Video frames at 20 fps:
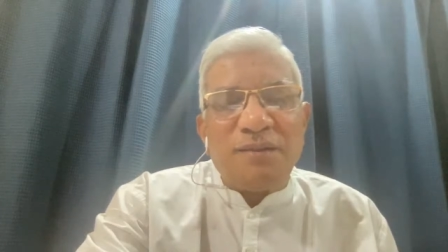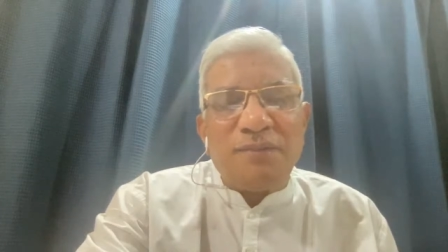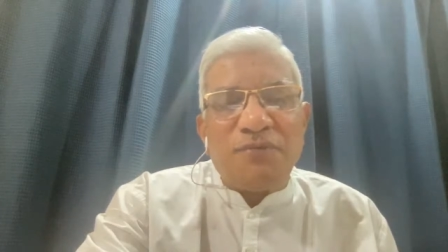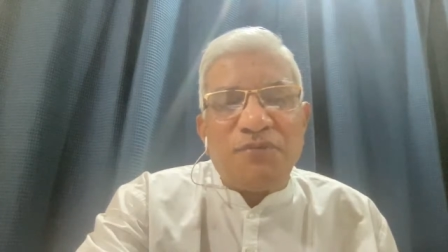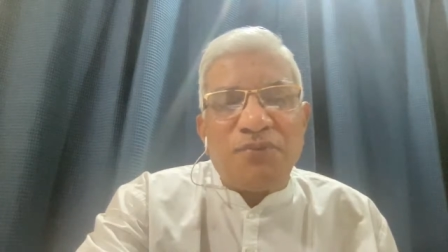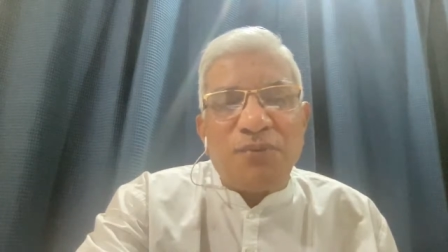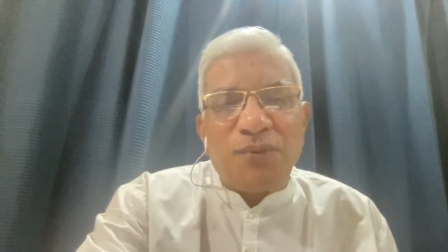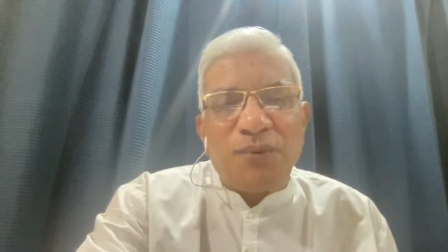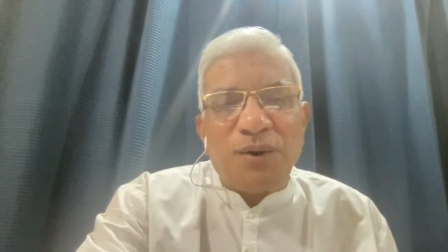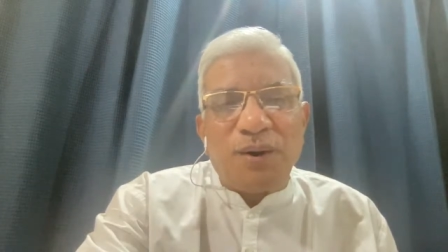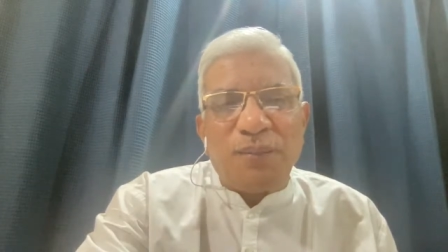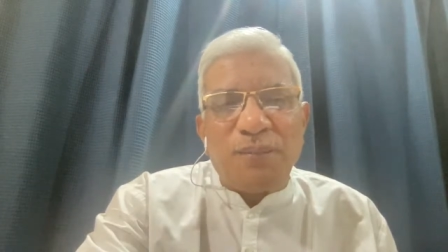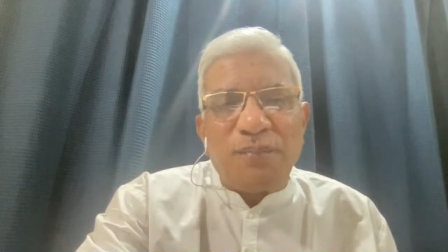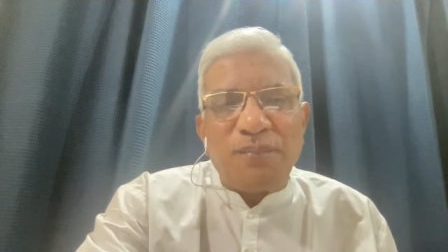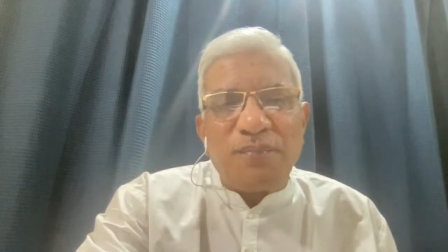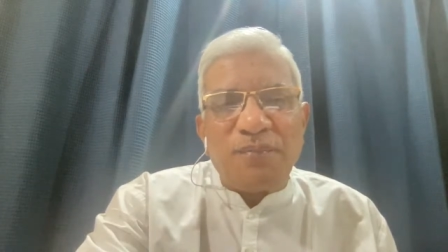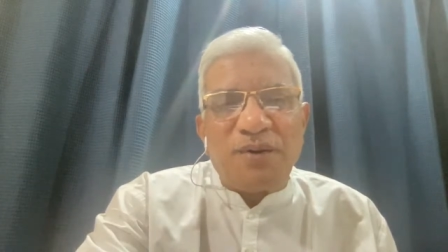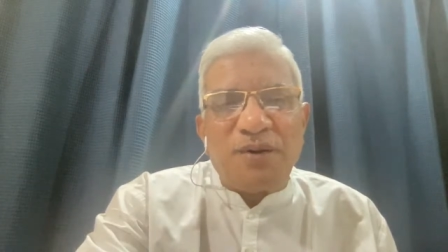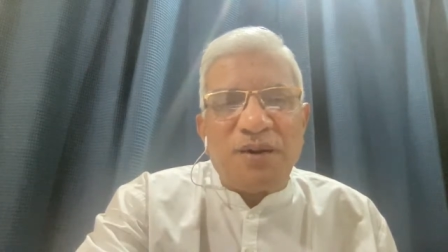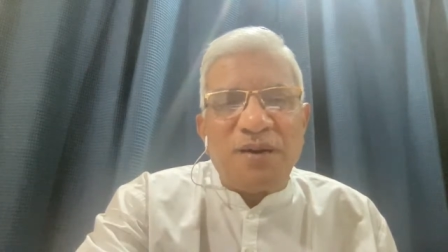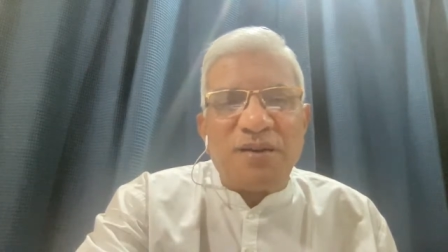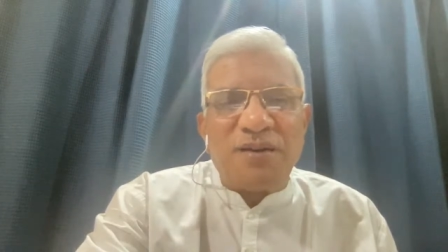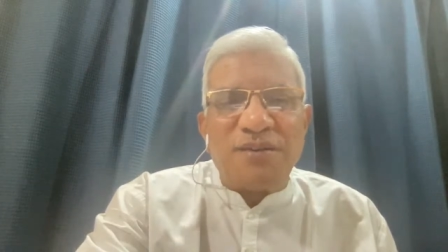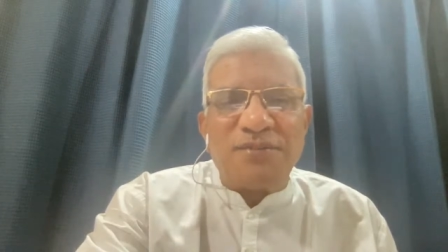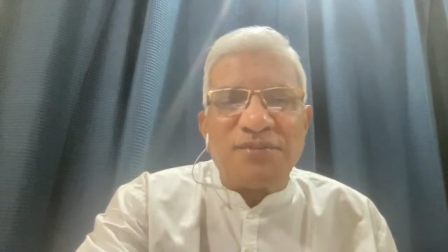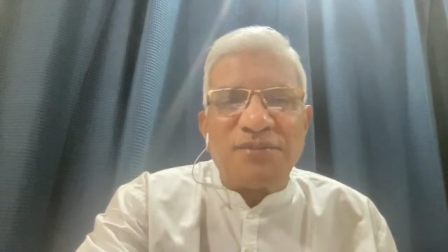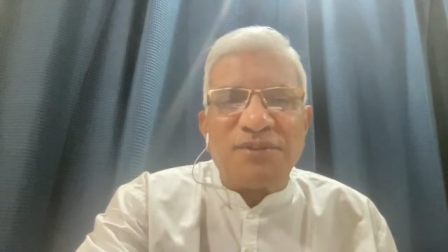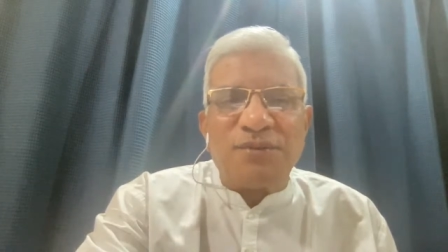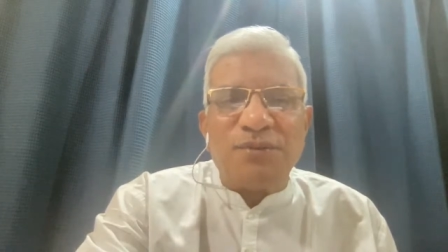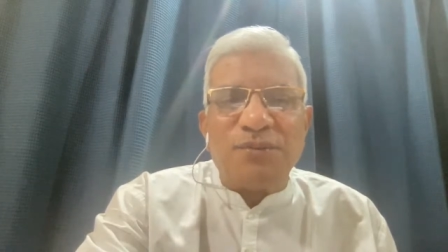forum called
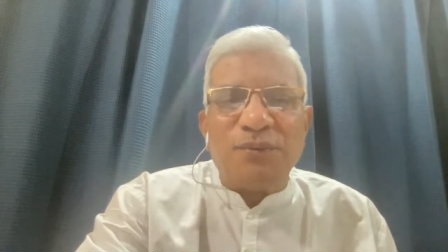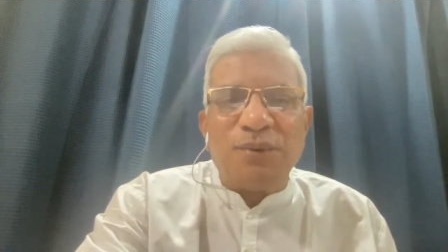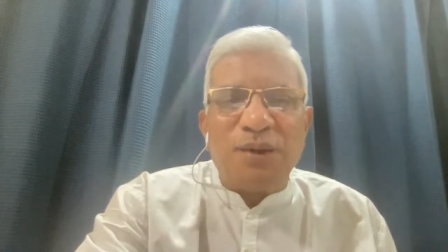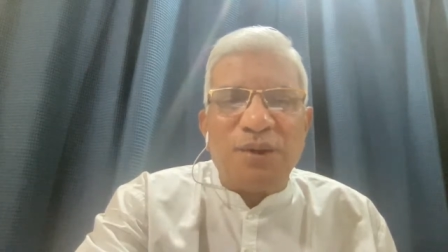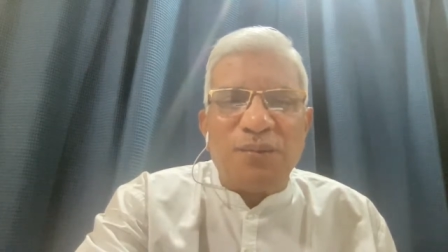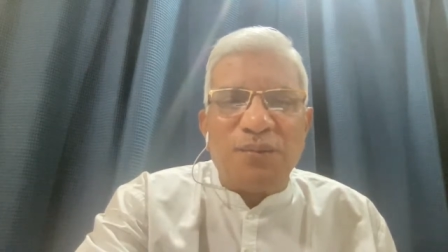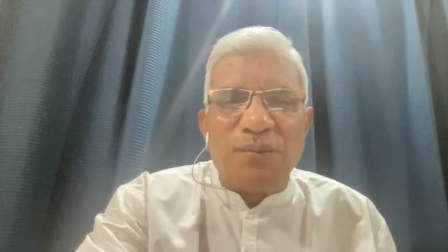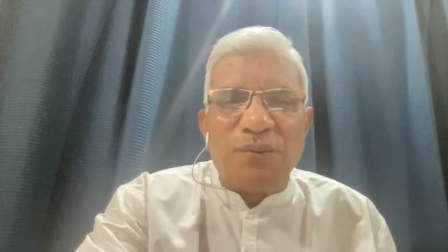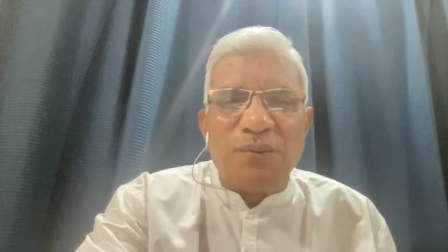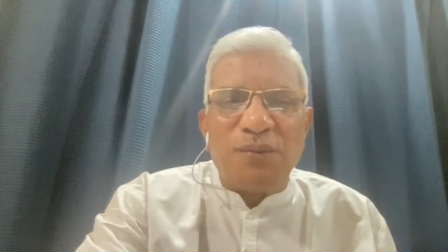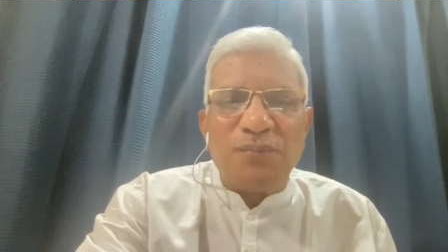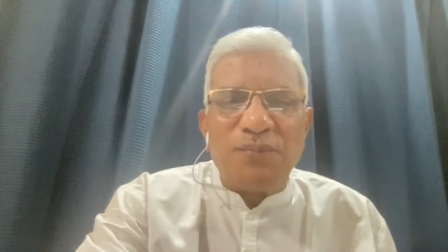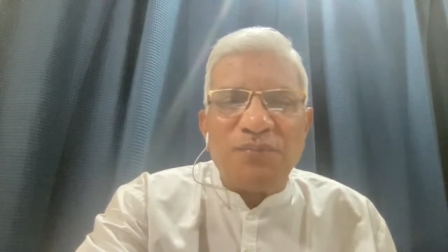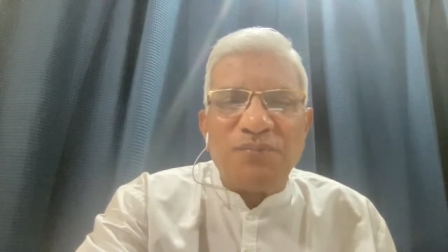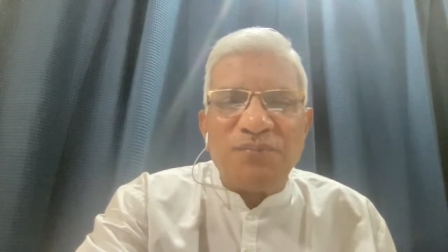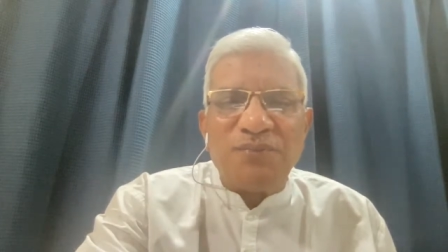as the UNO,